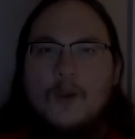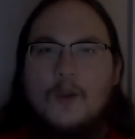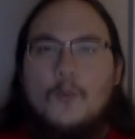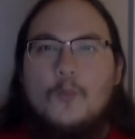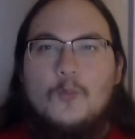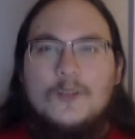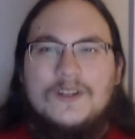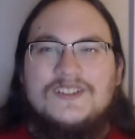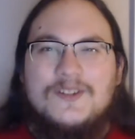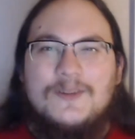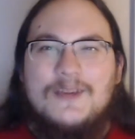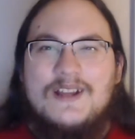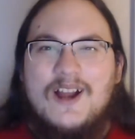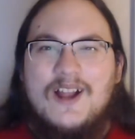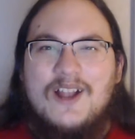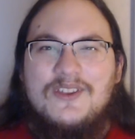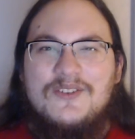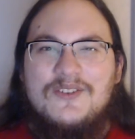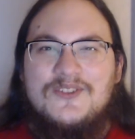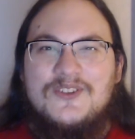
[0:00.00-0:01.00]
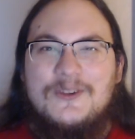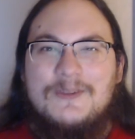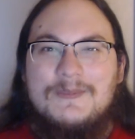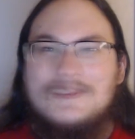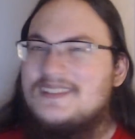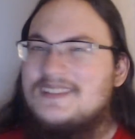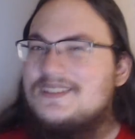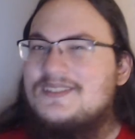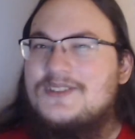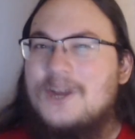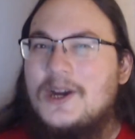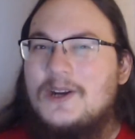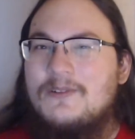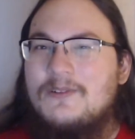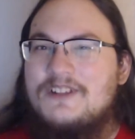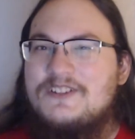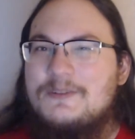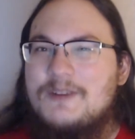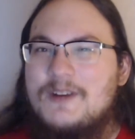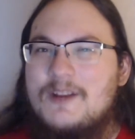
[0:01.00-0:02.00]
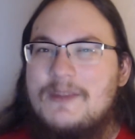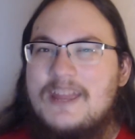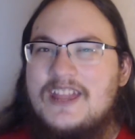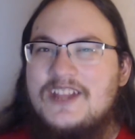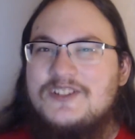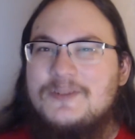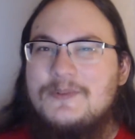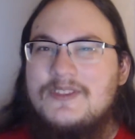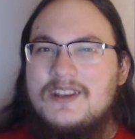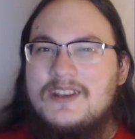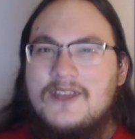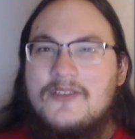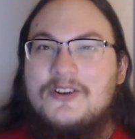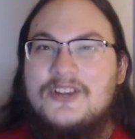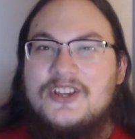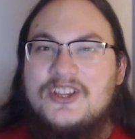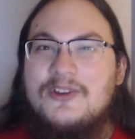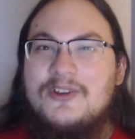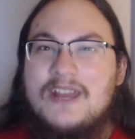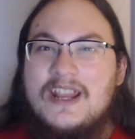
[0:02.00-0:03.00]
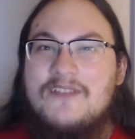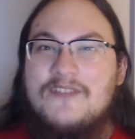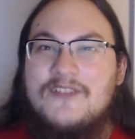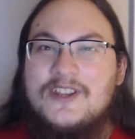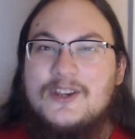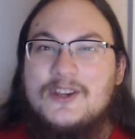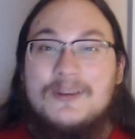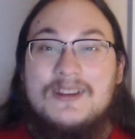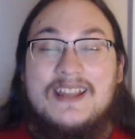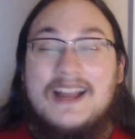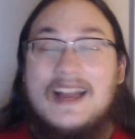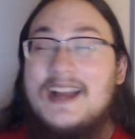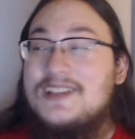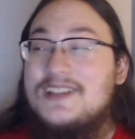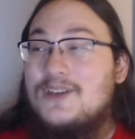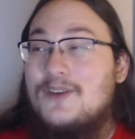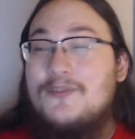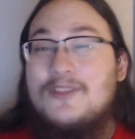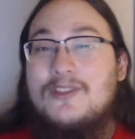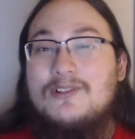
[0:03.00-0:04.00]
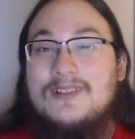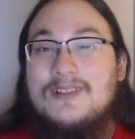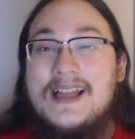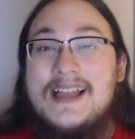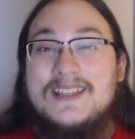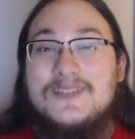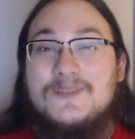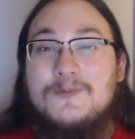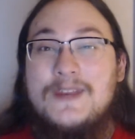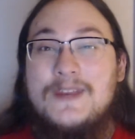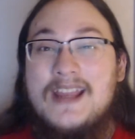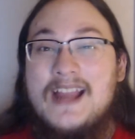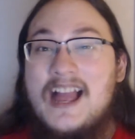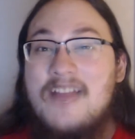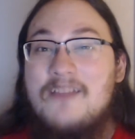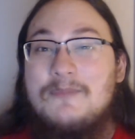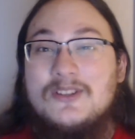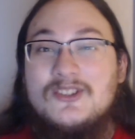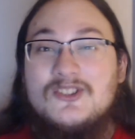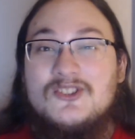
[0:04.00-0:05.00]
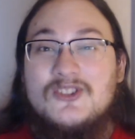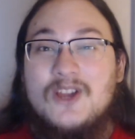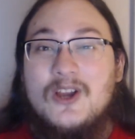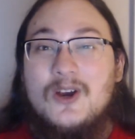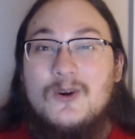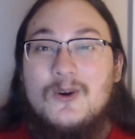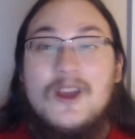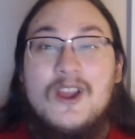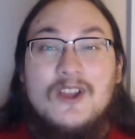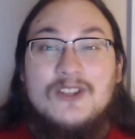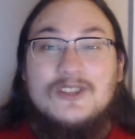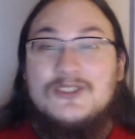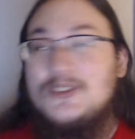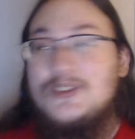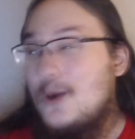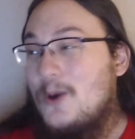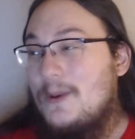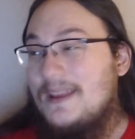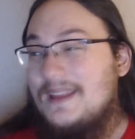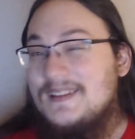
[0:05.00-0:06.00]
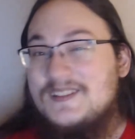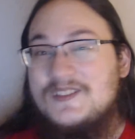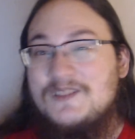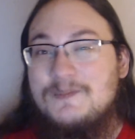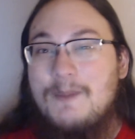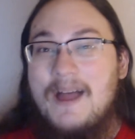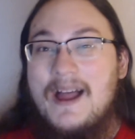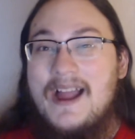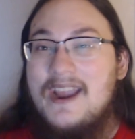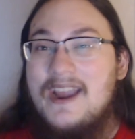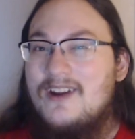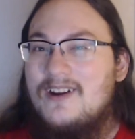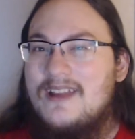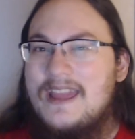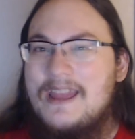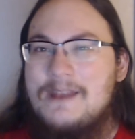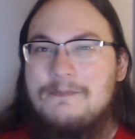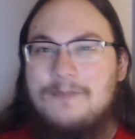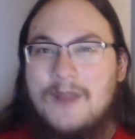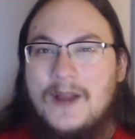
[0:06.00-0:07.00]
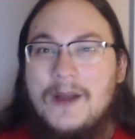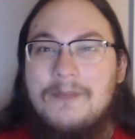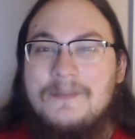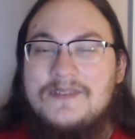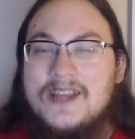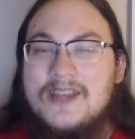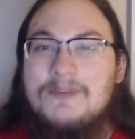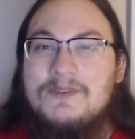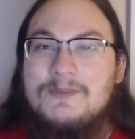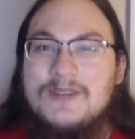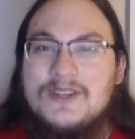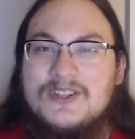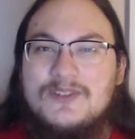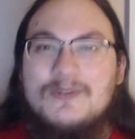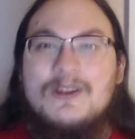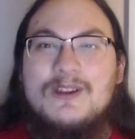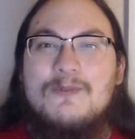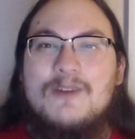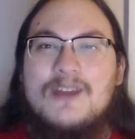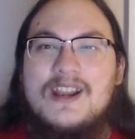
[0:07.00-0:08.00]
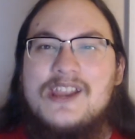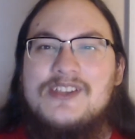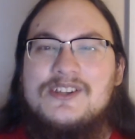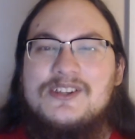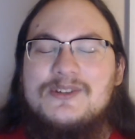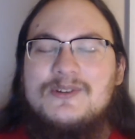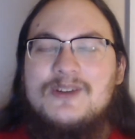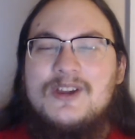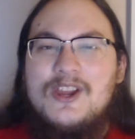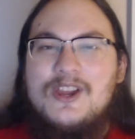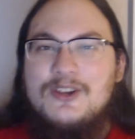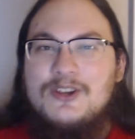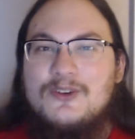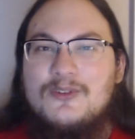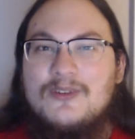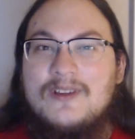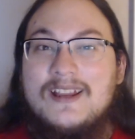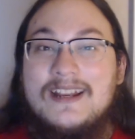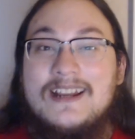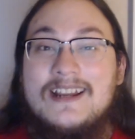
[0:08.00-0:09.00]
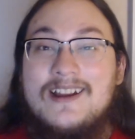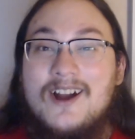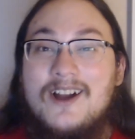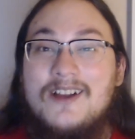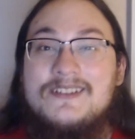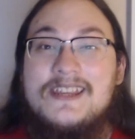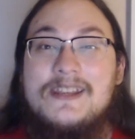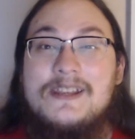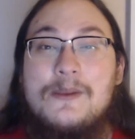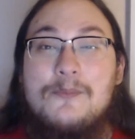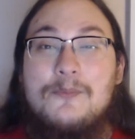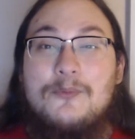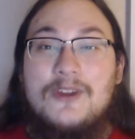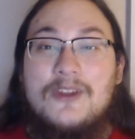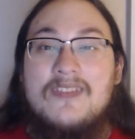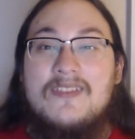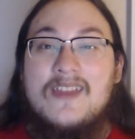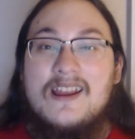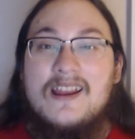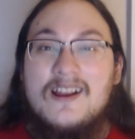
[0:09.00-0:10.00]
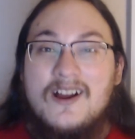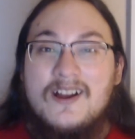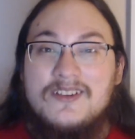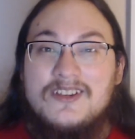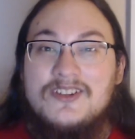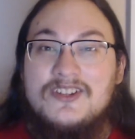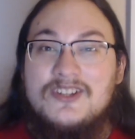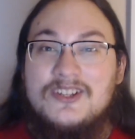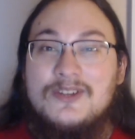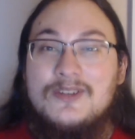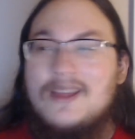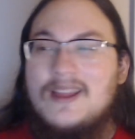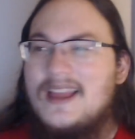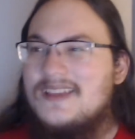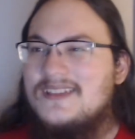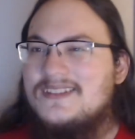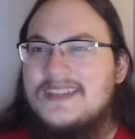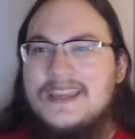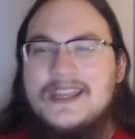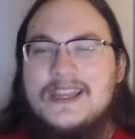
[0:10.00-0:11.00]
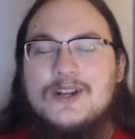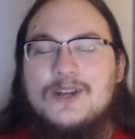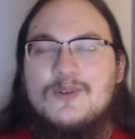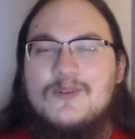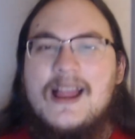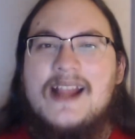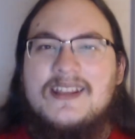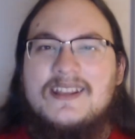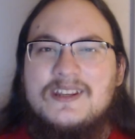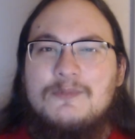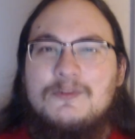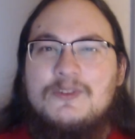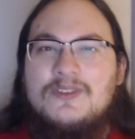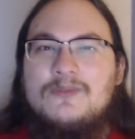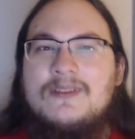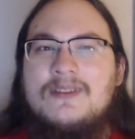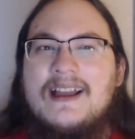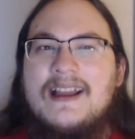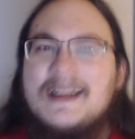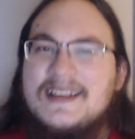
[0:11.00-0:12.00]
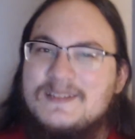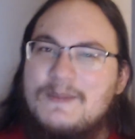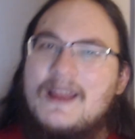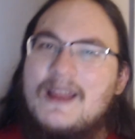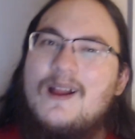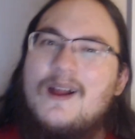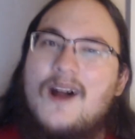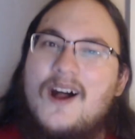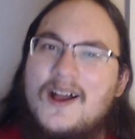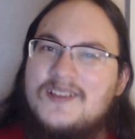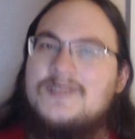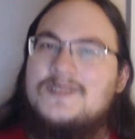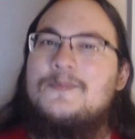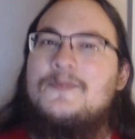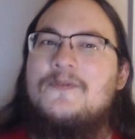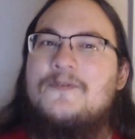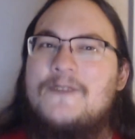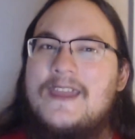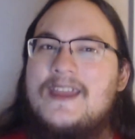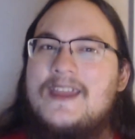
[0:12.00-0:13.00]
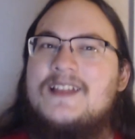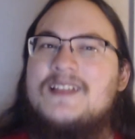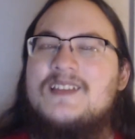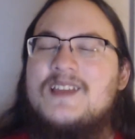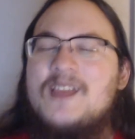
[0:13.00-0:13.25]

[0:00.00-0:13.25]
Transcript: What's going on YouTube? This is Darklight. We're coming at you with another Q&A video, and guys, over the last week I've been so inspired and pumped up to be doing what I do, to creating content and bringing that content to you guys, to interacting with you guys, my awesome fans,